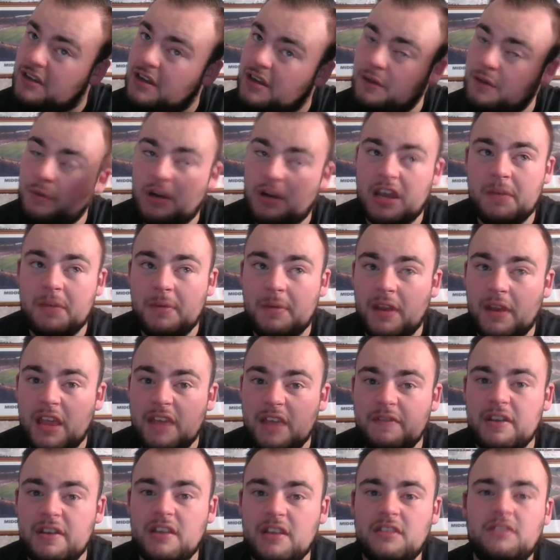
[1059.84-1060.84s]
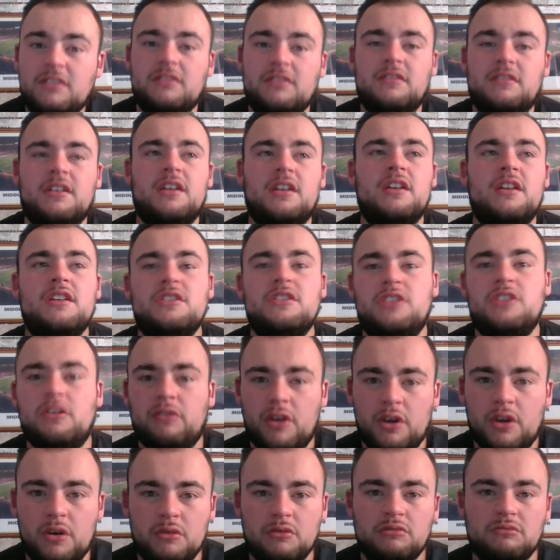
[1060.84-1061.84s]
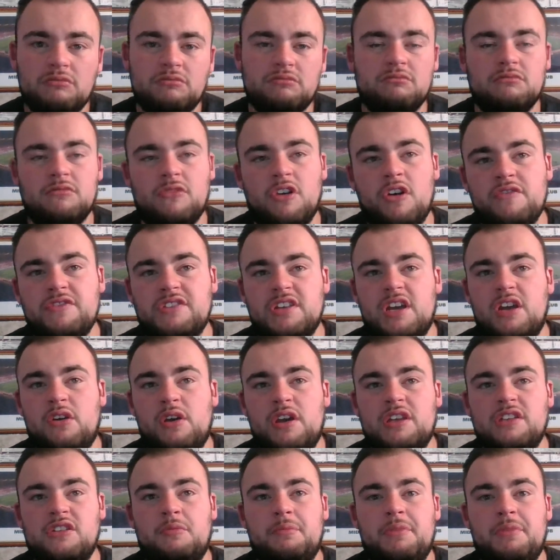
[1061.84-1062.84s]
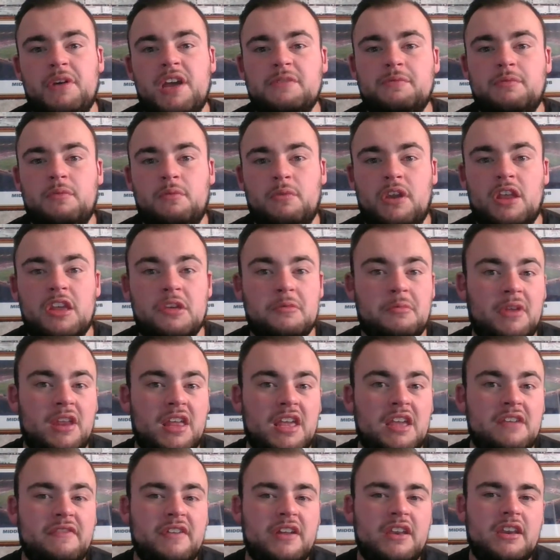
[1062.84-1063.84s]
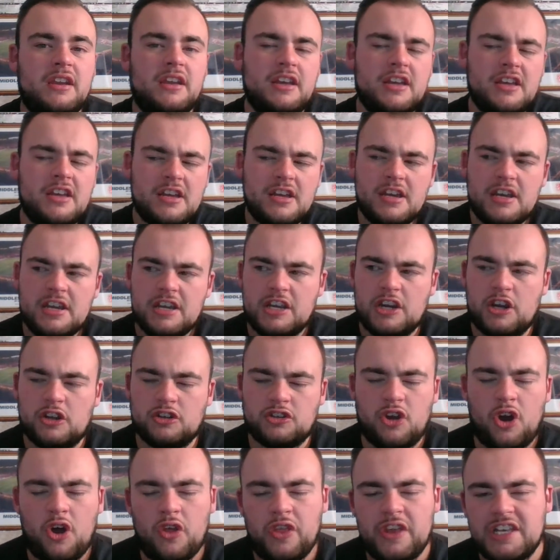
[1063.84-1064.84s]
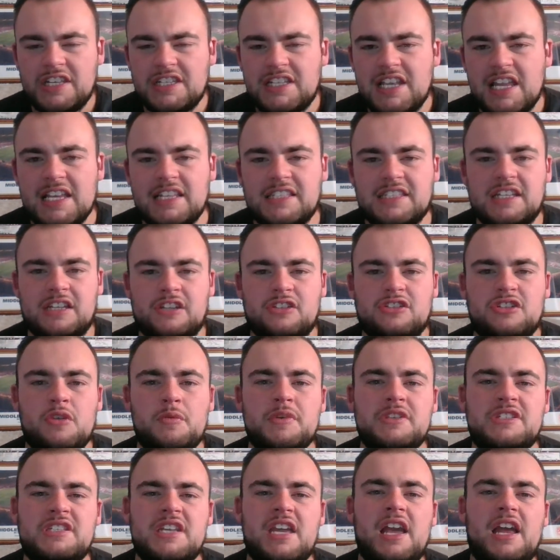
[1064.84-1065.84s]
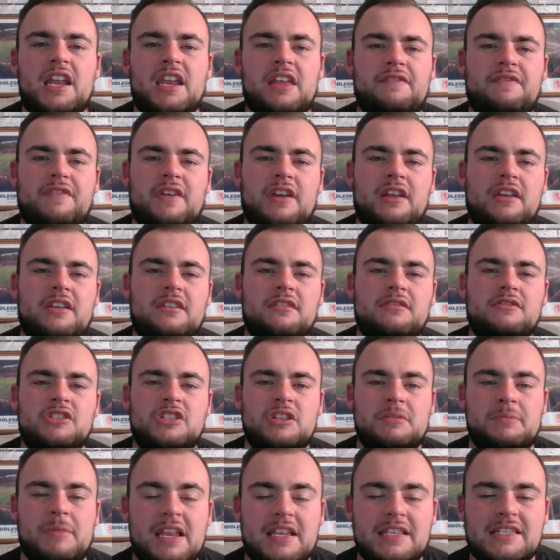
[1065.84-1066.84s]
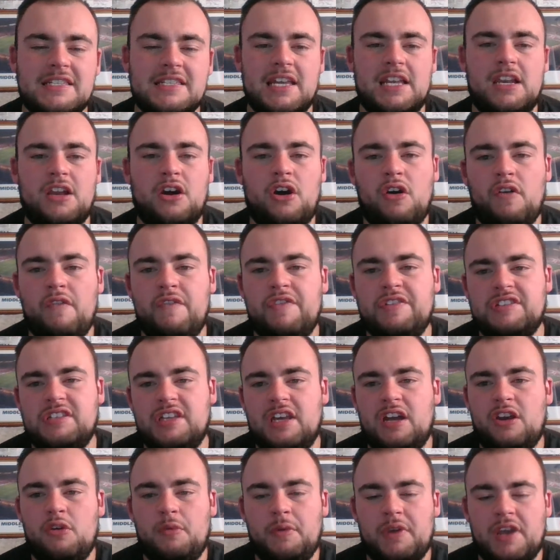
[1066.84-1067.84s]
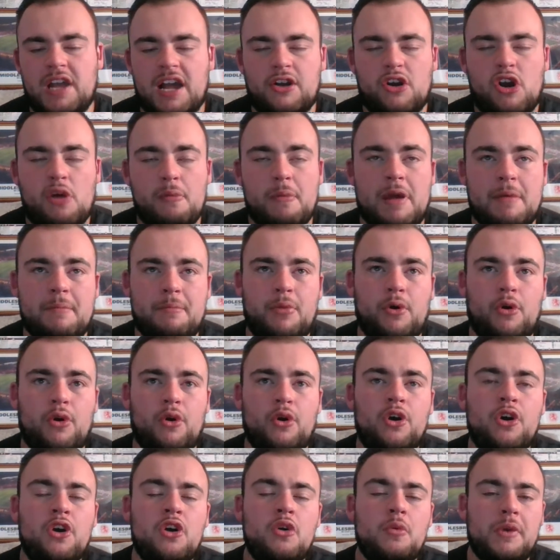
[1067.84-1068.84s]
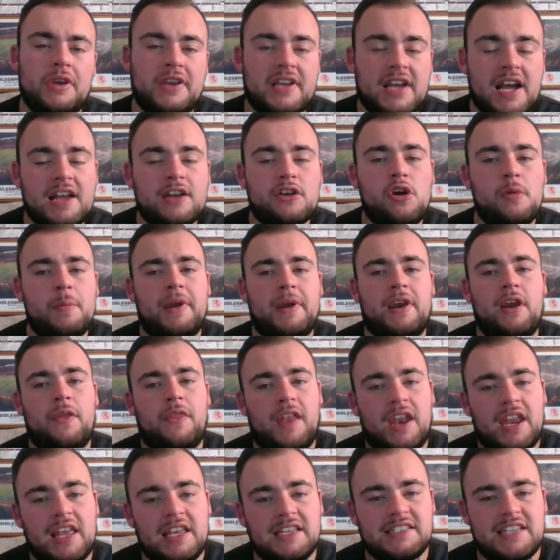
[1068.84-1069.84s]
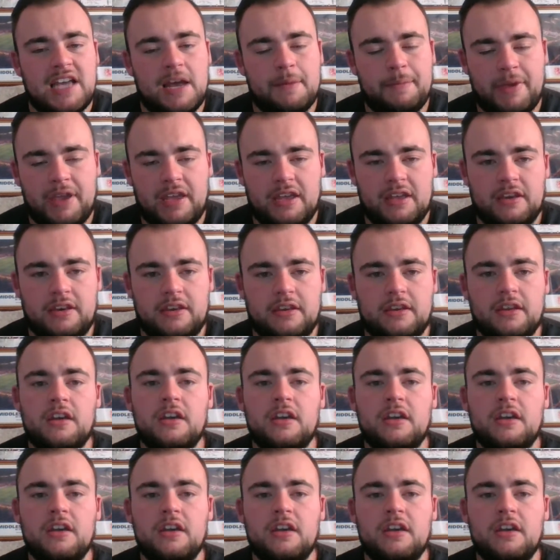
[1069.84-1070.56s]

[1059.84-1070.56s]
Will he be leaving? Daroon? Obviously, I know he's got pace, but will he be leaving? You know, there's all these links, and until we see anything cemented, obviously, I know we can't comment, but we can comment on the links that are being